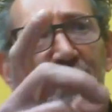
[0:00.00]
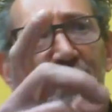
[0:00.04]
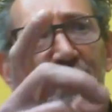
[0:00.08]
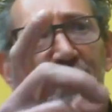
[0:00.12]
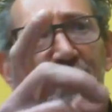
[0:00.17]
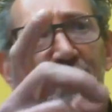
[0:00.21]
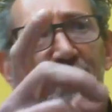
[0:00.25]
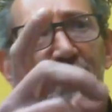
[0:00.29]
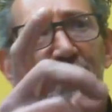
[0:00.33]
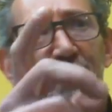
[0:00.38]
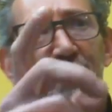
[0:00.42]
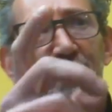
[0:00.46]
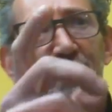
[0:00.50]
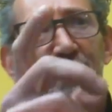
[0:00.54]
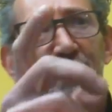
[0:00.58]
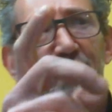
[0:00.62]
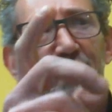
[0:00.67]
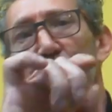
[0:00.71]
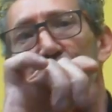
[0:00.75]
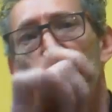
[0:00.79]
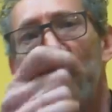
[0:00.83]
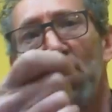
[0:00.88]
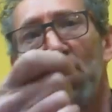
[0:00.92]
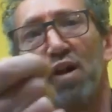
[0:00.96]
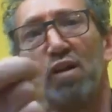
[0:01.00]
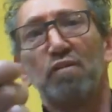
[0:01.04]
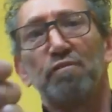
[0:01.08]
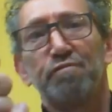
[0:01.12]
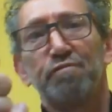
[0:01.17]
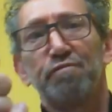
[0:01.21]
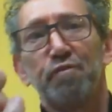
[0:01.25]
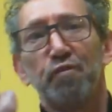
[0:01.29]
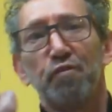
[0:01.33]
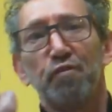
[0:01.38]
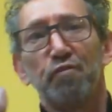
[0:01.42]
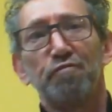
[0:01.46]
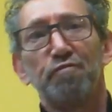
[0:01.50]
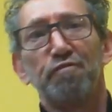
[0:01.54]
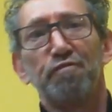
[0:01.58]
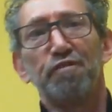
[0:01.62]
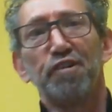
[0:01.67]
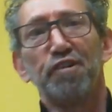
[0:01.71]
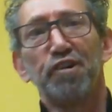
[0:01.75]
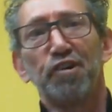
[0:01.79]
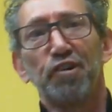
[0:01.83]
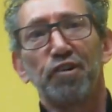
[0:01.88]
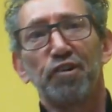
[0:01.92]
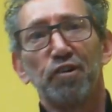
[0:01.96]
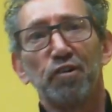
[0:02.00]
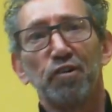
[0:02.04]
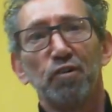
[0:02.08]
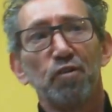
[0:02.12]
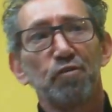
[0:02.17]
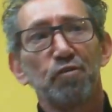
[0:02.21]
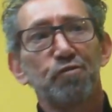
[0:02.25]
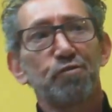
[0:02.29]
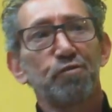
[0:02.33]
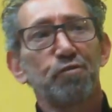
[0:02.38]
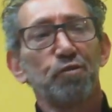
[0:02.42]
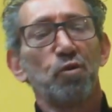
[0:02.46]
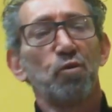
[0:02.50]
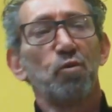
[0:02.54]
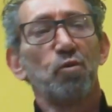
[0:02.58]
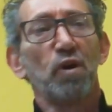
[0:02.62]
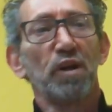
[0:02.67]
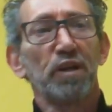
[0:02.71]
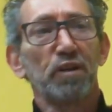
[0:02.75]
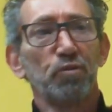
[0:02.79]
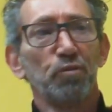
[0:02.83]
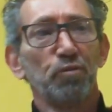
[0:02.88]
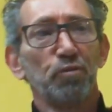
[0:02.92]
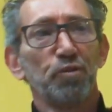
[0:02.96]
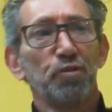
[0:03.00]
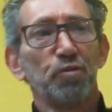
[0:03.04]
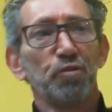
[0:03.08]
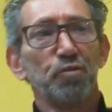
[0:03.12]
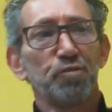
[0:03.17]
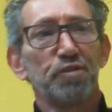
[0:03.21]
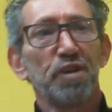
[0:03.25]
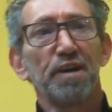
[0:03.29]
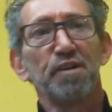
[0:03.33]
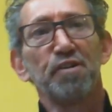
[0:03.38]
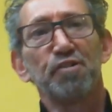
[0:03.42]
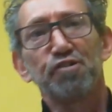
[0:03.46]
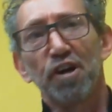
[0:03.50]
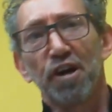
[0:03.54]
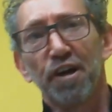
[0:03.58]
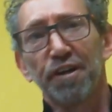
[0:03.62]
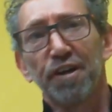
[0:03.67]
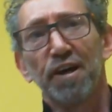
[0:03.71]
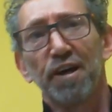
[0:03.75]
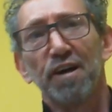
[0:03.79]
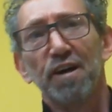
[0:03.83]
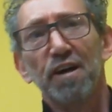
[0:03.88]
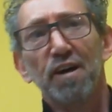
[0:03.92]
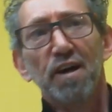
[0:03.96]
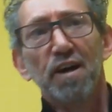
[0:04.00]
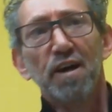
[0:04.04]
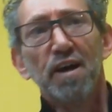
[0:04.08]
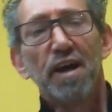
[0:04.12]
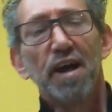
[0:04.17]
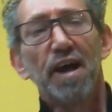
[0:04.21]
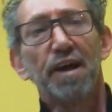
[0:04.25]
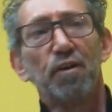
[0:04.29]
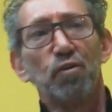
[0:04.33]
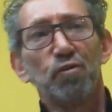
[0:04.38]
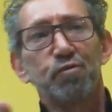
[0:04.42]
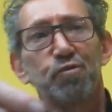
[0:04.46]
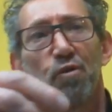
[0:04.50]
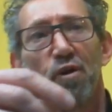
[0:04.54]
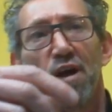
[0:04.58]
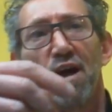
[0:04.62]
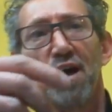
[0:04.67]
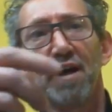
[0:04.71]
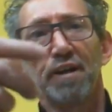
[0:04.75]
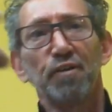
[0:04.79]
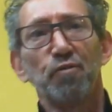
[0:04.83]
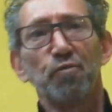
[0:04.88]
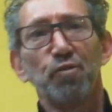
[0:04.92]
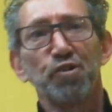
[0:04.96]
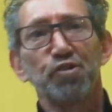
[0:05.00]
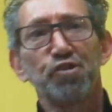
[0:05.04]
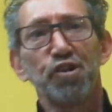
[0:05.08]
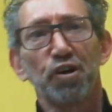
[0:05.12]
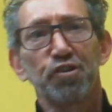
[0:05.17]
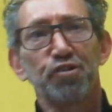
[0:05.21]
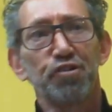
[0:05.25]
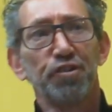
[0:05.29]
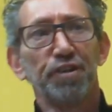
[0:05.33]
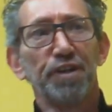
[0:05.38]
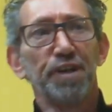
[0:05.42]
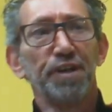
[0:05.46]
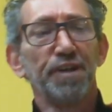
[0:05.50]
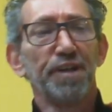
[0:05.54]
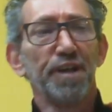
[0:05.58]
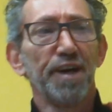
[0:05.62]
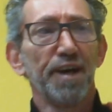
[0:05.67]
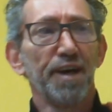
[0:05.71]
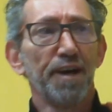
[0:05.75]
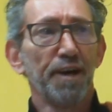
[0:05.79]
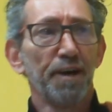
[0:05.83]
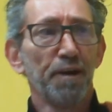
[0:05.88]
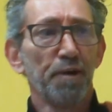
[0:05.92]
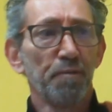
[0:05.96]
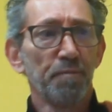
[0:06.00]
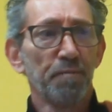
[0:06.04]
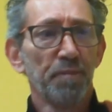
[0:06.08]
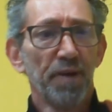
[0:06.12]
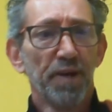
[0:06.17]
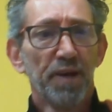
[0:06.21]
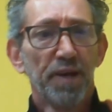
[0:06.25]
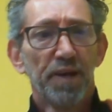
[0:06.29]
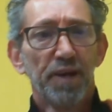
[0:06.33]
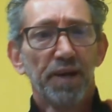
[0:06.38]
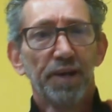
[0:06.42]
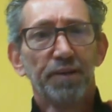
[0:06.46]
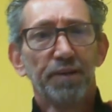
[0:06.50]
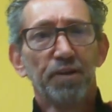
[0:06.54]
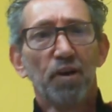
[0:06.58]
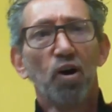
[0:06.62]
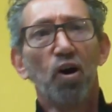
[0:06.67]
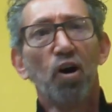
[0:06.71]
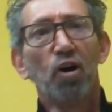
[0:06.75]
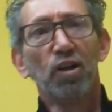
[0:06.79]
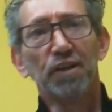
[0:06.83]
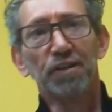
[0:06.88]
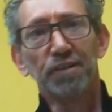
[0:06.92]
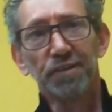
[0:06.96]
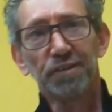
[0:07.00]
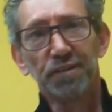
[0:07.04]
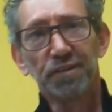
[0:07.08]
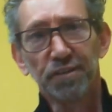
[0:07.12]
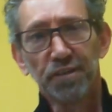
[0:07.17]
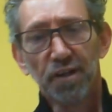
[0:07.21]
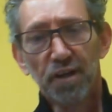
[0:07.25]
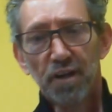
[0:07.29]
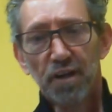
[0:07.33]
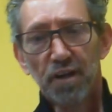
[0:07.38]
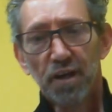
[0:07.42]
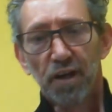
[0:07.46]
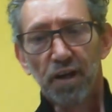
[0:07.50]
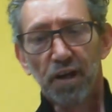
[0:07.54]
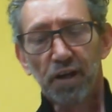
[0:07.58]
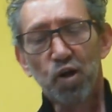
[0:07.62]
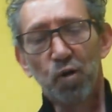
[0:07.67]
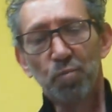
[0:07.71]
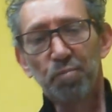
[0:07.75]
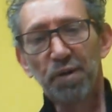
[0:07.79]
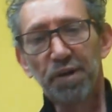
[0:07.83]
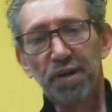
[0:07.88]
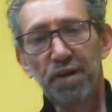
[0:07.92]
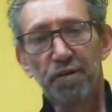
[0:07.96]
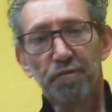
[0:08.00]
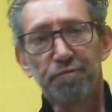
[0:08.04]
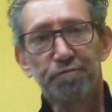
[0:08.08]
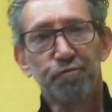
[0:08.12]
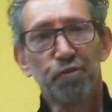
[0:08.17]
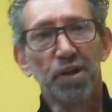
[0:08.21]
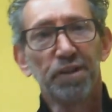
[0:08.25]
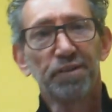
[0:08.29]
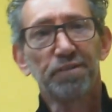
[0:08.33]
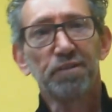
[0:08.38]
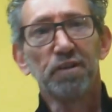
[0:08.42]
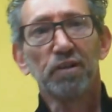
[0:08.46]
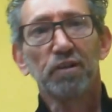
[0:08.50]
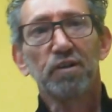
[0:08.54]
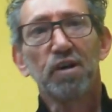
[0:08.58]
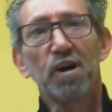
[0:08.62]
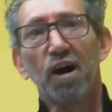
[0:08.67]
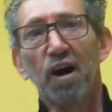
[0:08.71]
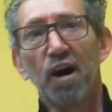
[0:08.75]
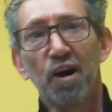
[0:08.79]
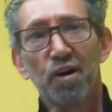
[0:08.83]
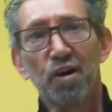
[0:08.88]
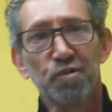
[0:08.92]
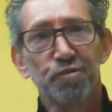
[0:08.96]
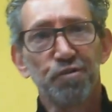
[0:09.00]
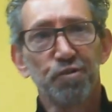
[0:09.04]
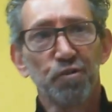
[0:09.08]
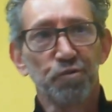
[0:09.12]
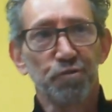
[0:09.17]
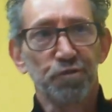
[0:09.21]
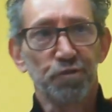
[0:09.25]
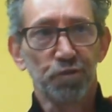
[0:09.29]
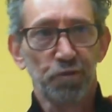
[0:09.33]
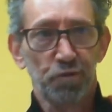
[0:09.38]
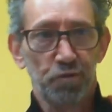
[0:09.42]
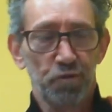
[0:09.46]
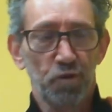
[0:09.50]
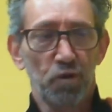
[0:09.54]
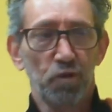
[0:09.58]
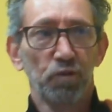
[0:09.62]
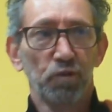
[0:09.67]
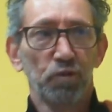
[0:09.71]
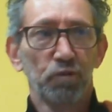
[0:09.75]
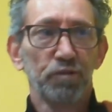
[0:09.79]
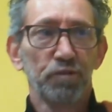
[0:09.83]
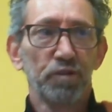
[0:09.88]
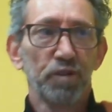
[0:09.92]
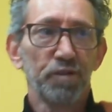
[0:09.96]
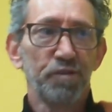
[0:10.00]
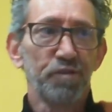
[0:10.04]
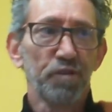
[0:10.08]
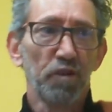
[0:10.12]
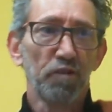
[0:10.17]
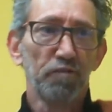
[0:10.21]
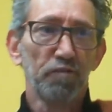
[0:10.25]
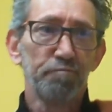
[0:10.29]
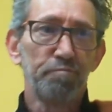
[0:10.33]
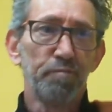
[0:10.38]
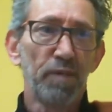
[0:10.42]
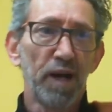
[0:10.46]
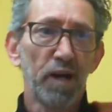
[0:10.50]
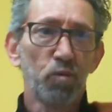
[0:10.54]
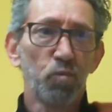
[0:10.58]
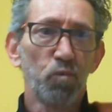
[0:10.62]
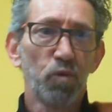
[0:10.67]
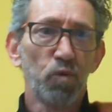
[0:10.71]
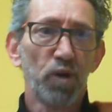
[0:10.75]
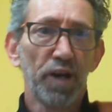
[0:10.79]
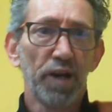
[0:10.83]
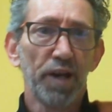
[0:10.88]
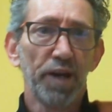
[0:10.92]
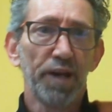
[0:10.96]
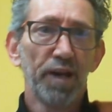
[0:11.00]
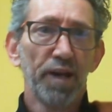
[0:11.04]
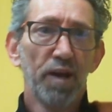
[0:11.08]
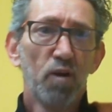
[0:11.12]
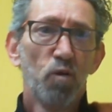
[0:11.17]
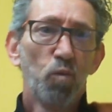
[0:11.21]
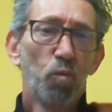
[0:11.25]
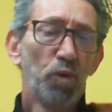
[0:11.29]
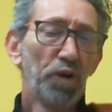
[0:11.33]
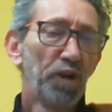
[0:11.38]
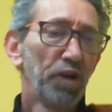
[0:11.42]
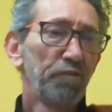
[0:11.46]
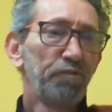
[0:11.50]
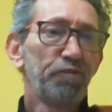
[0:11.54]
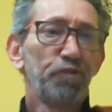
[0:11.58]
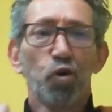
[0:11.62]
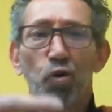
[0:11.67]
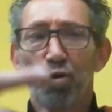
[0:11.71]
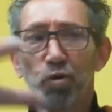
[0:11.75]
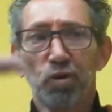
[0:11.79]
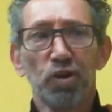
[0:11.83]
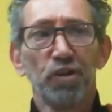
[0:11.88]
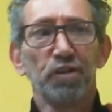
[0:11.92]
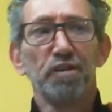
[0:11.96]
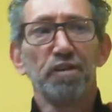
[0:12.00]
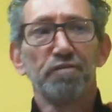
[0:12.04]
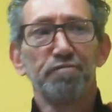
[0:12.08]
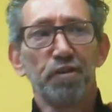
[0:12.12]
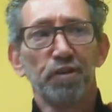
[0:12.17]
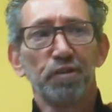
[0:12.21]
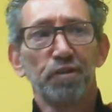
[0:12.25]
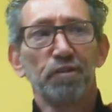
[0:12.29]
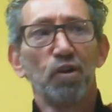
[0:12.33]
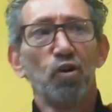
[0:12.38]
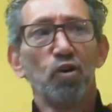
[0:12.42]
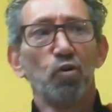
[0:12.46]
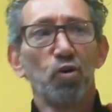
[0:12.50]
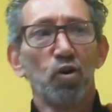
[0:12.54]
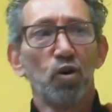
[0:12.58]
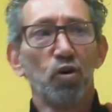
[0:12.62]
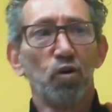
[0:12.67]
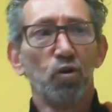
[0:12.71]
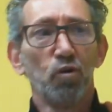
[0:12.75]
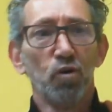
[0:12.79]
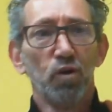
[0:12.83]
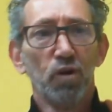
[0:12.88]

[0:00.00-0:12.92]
the same rubric 12 for vehicles. So I couldn't use that in China, and also I had a rejection in Holland. A company of rental cars used to call itself My Way with a totally different logo.